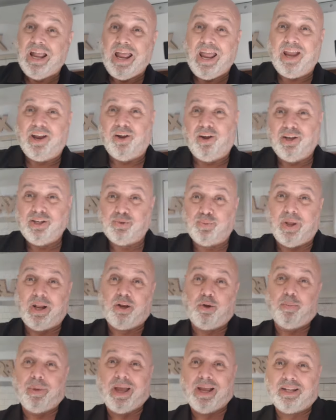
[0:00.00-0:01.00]
Hey guys,
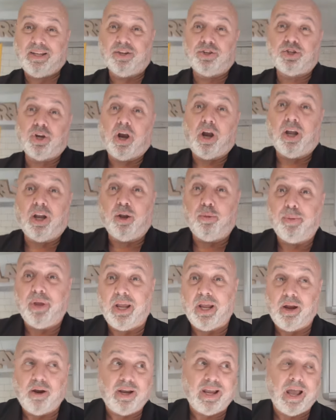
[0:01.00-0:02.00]
welcome back to Charlie and
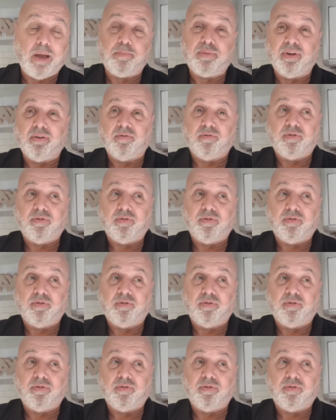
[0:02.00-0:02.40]
me, our camping